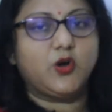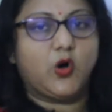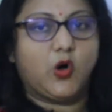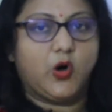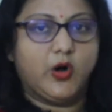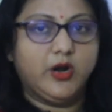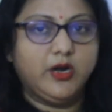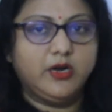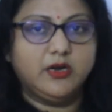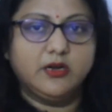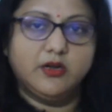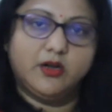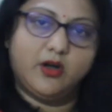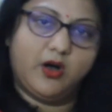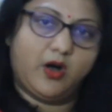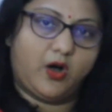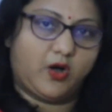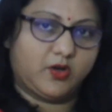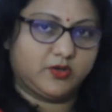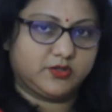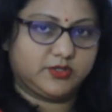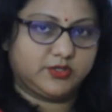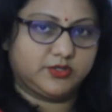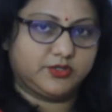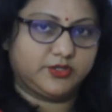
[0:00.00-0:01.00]
or
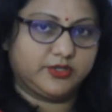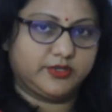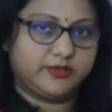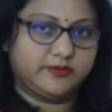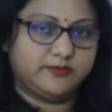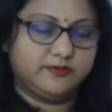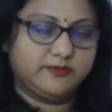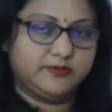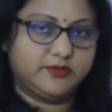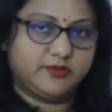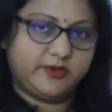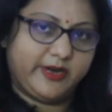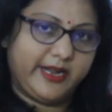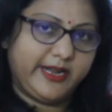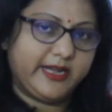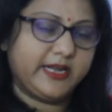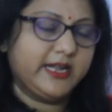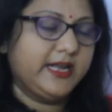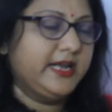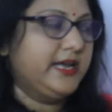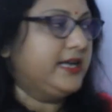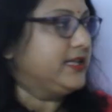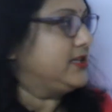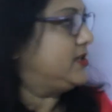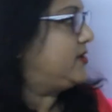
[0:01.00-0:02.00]
oxygen, right?
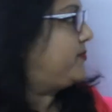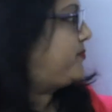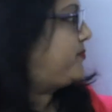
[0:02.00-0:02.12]
The